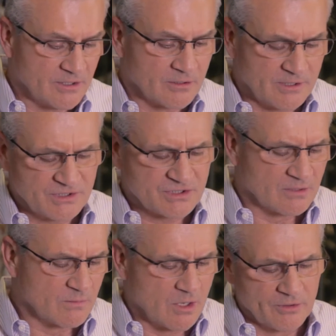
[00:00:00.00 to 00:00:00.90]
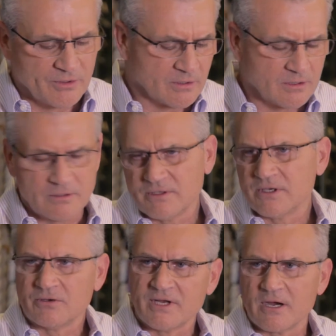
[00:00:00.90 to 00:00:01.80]
No yeast, no mold, no
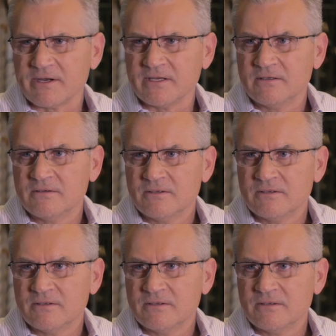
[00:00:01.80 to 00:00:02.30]
gluten, no dairy.